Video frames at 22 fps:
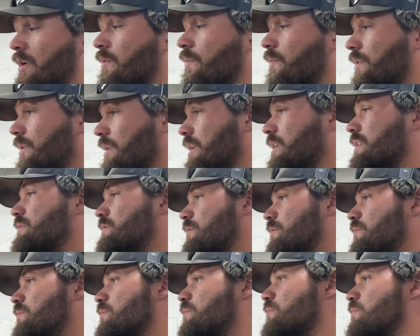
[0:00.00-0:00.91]
we need
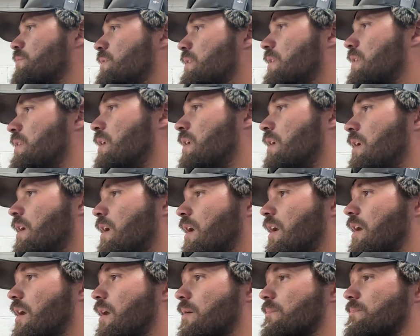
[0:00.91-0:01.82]
to
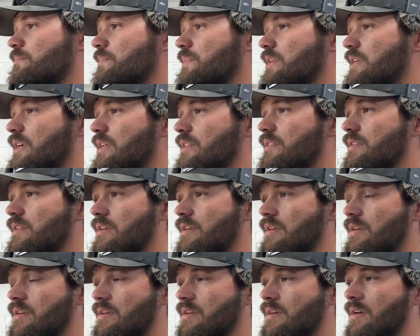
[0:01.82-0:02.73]
get
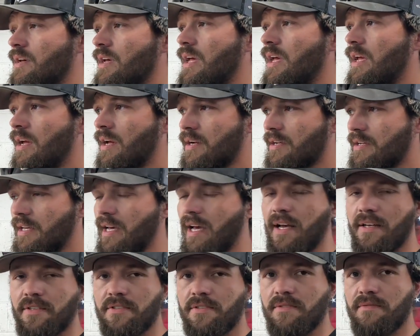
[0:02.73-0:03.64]
the
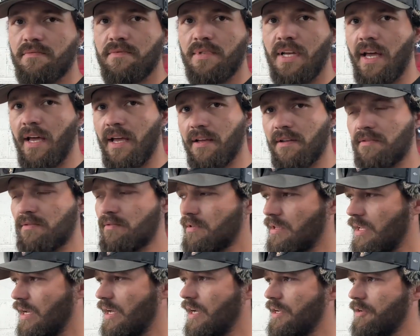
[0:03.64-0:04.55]
gas tank
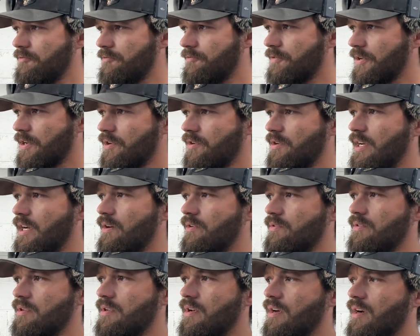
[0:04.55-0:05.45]
line figured
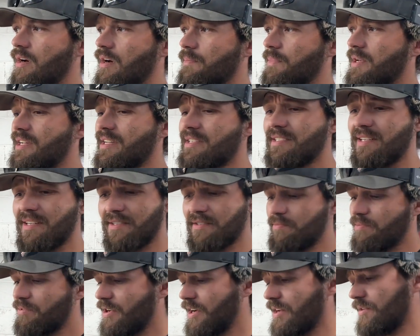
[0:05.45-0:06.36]
out. Like I said,
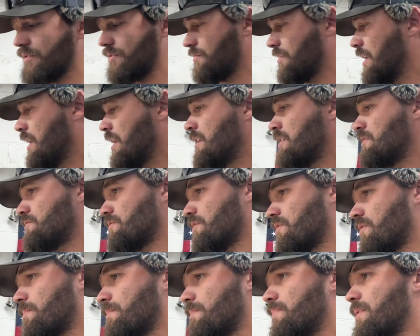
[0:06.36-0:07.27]
it's brand new.
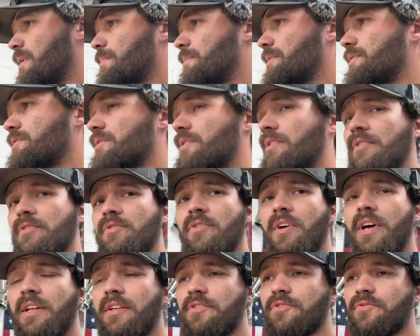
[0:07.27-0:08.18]
So I'm probably just going to
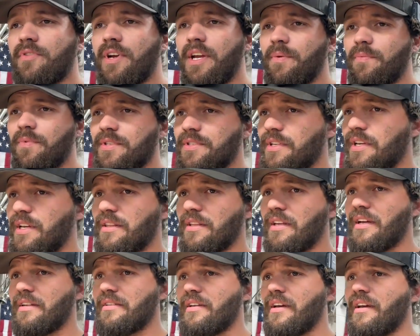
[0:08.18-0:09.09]
try to drain what's in
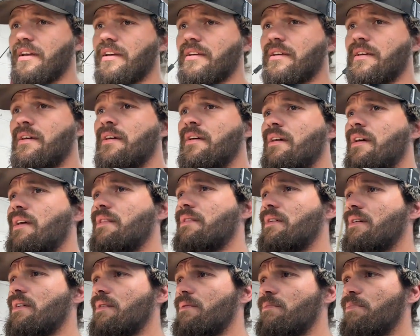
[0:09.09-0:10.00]
that tank and
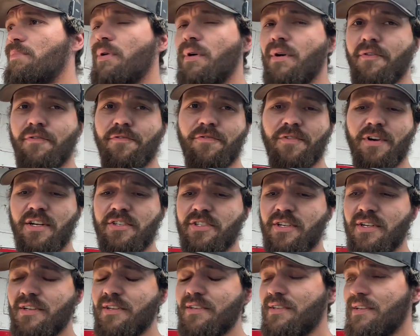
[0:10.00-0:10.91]
then put
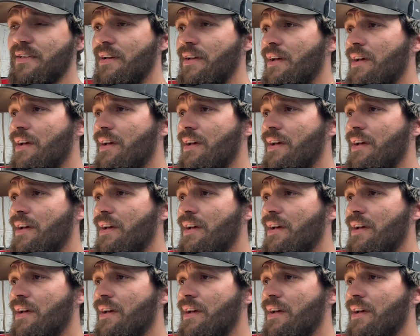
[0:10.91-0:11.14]
fresh in it.